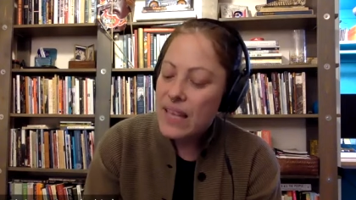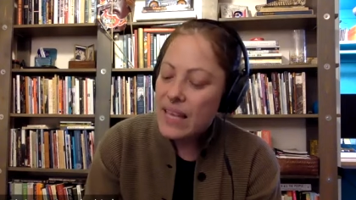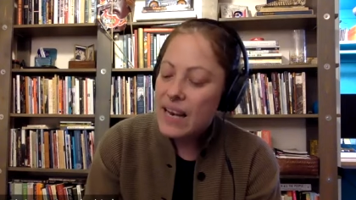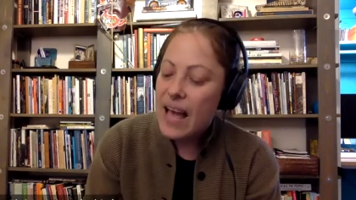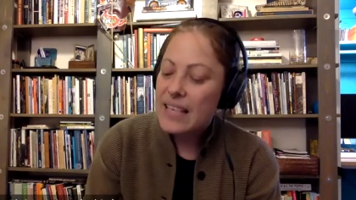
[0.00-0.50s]

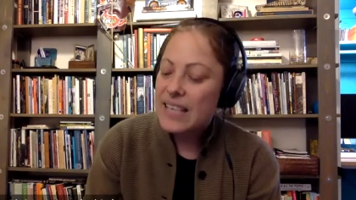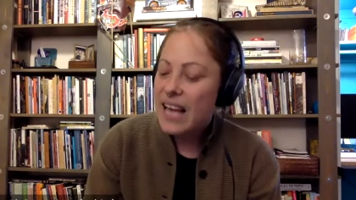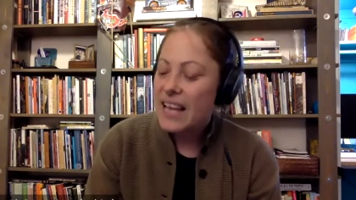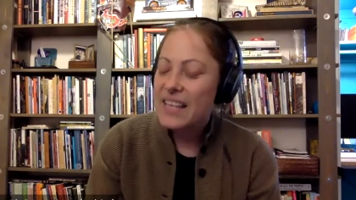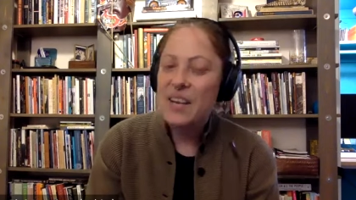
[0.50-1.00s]
then as
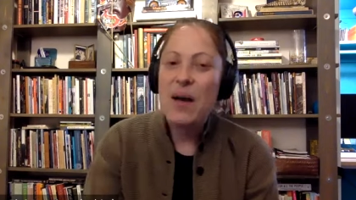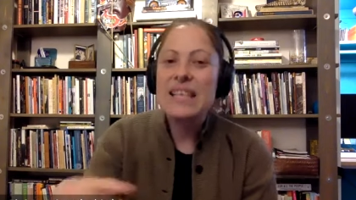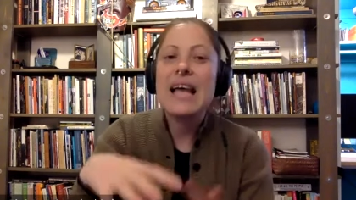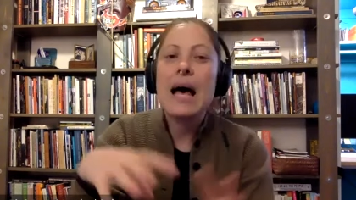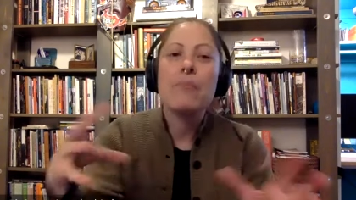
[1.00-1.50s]
I, you know,
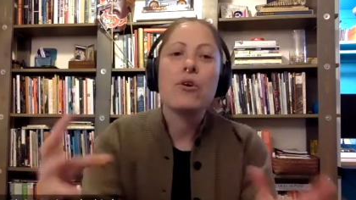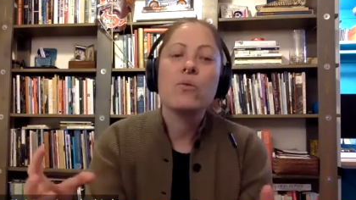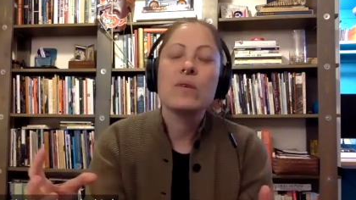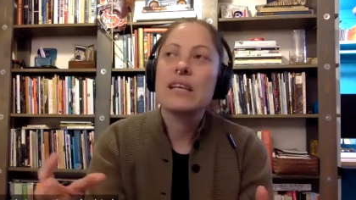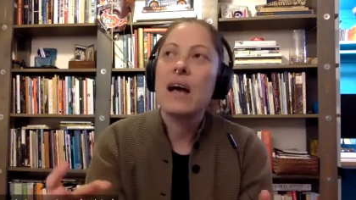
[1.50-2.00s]
as that book
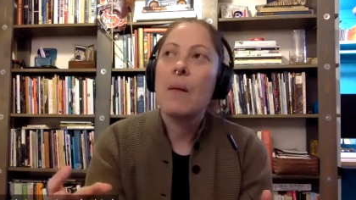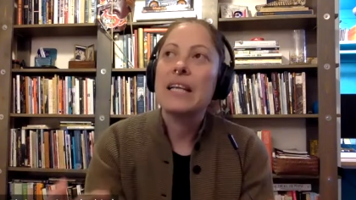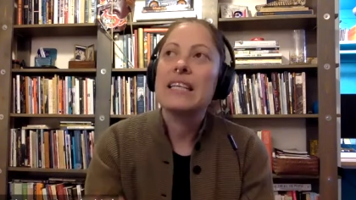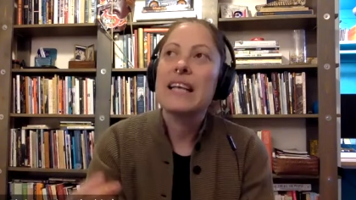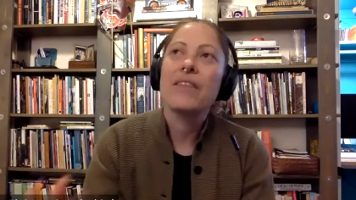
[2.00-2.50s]
was
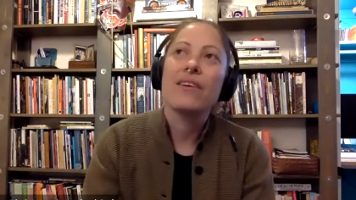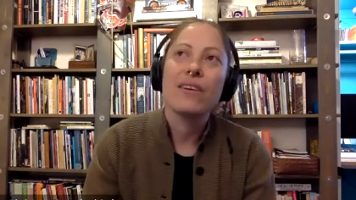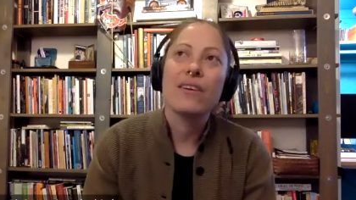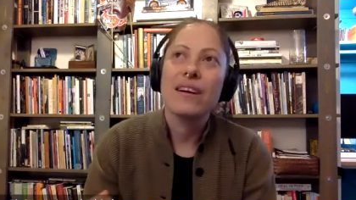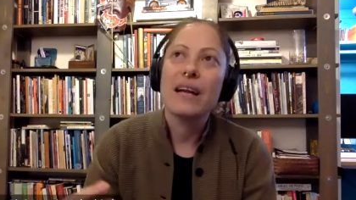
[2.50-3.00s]
coming
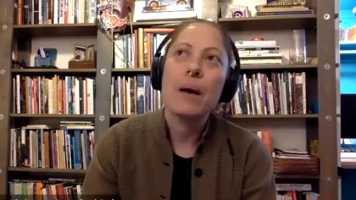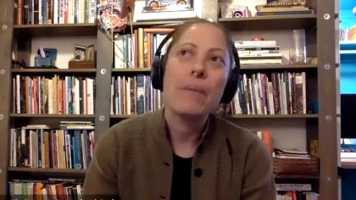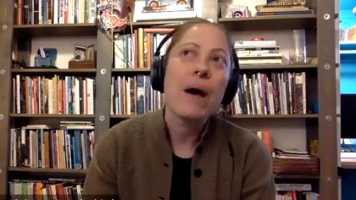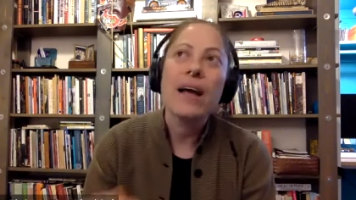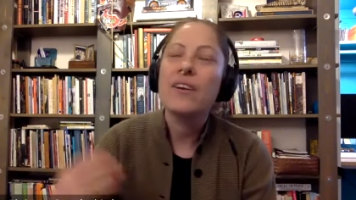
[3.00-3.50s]
together in
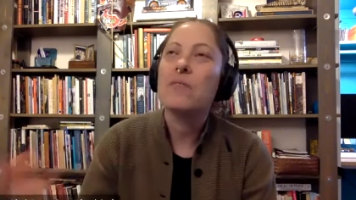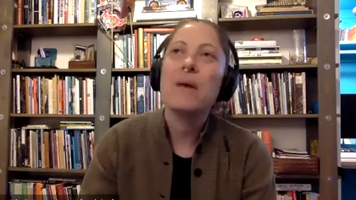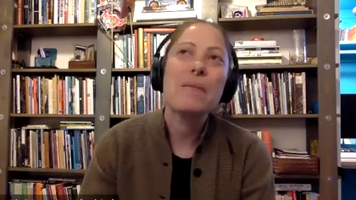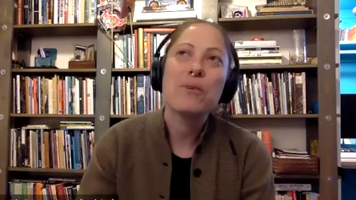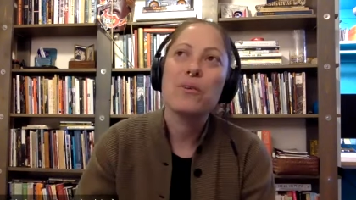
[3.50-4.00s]
my mind on
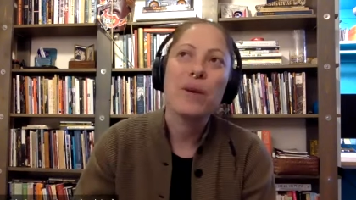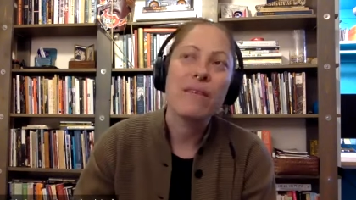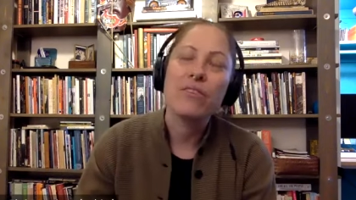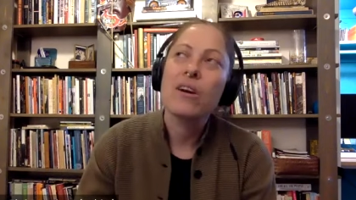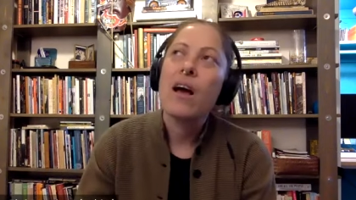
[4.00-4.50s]
paper or
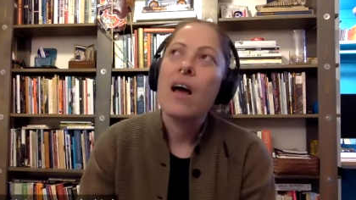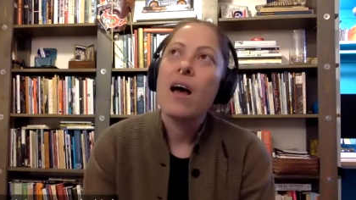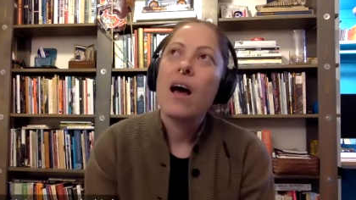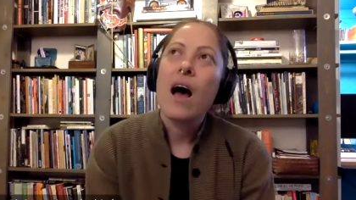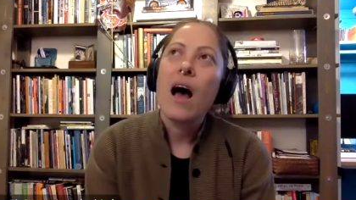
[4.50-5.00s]
whatever,
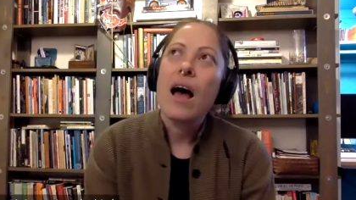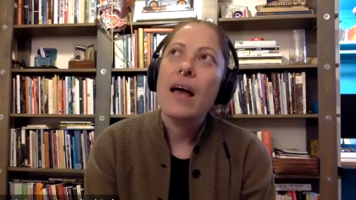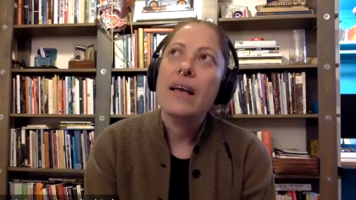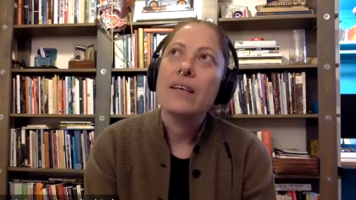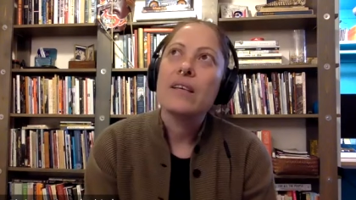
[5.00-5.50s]

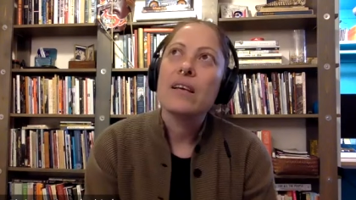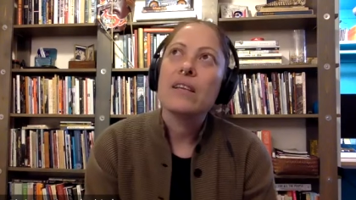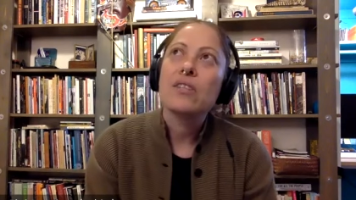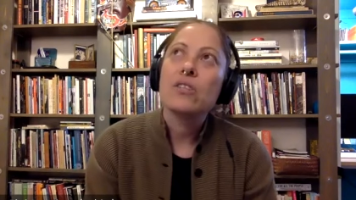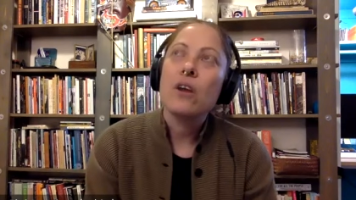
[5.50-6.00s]
I
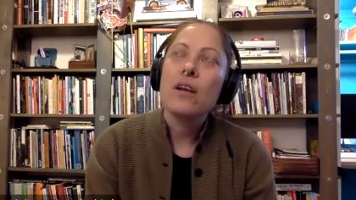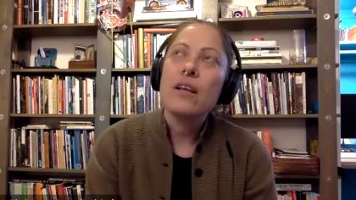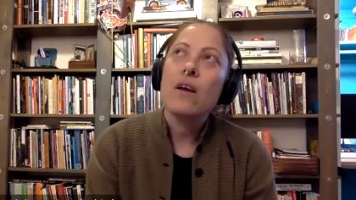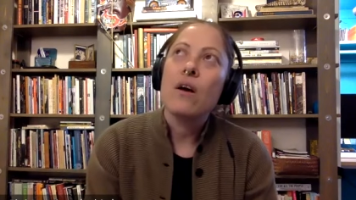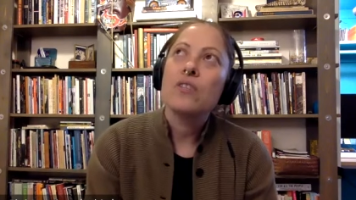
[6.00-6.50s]

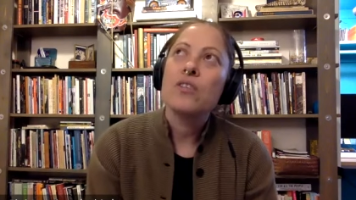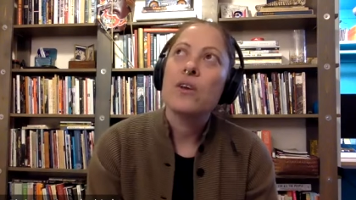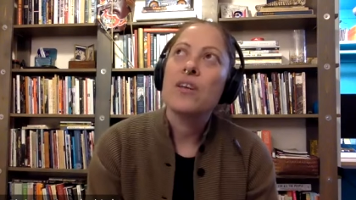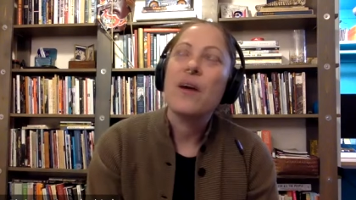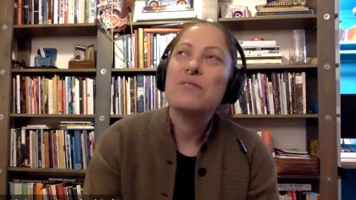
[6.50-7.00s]
started also,
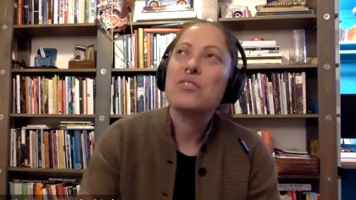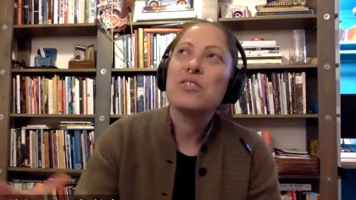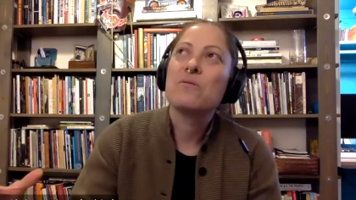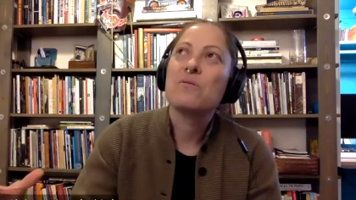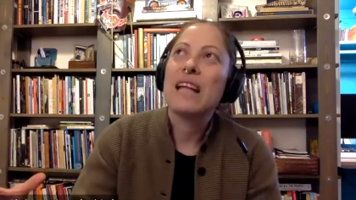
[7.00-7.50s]
you know, I was
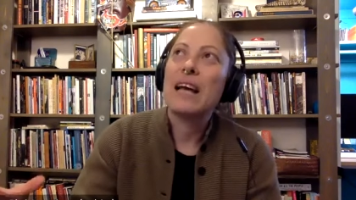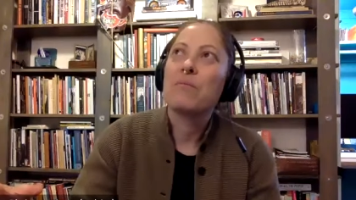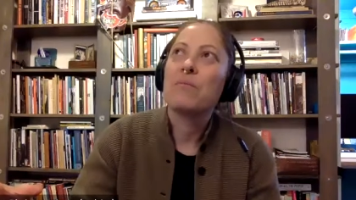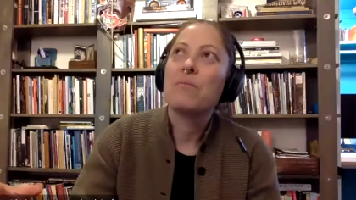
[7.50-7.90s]
just like,